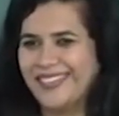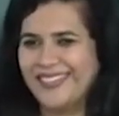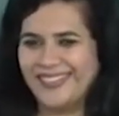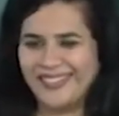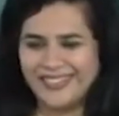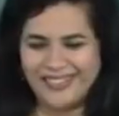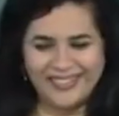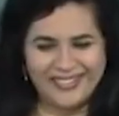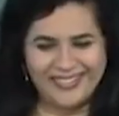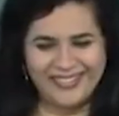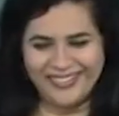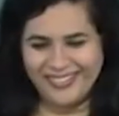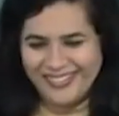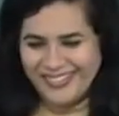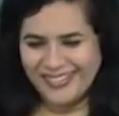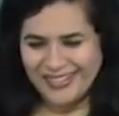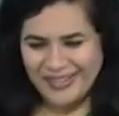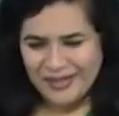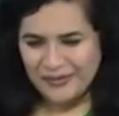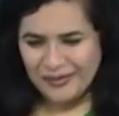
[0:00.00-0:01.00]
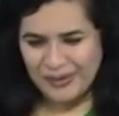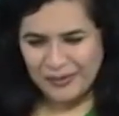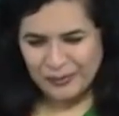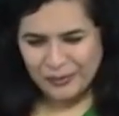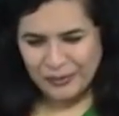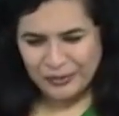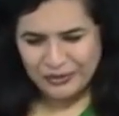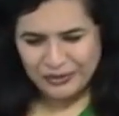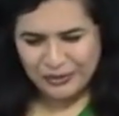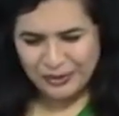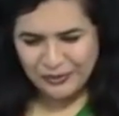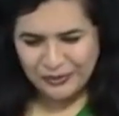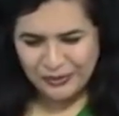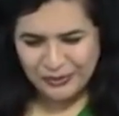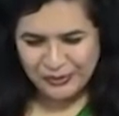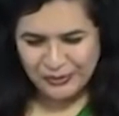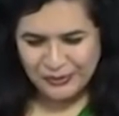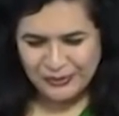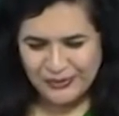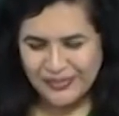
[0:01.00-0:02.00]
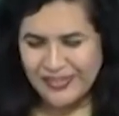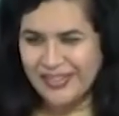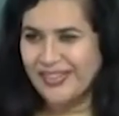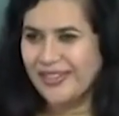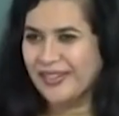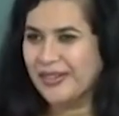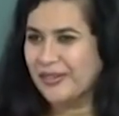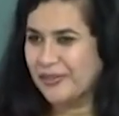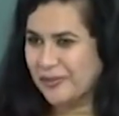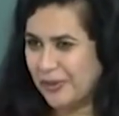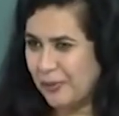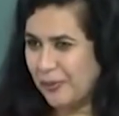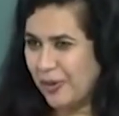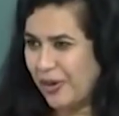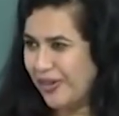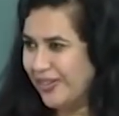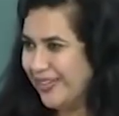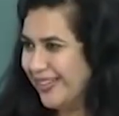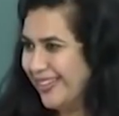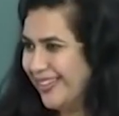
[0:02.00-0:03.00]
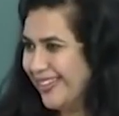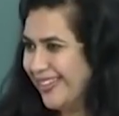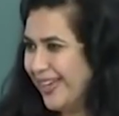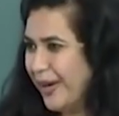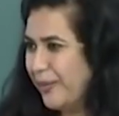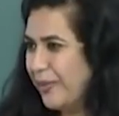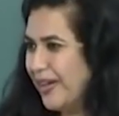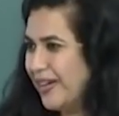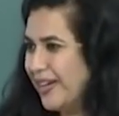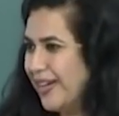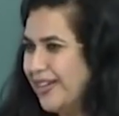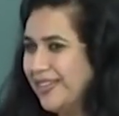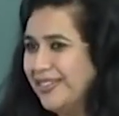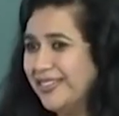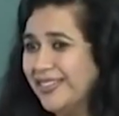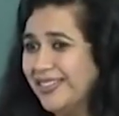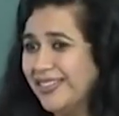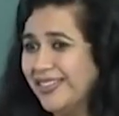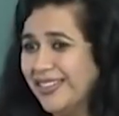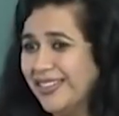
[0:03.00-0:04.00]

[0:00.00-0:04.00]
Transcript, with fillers: uh, when most of you were born. Am I right?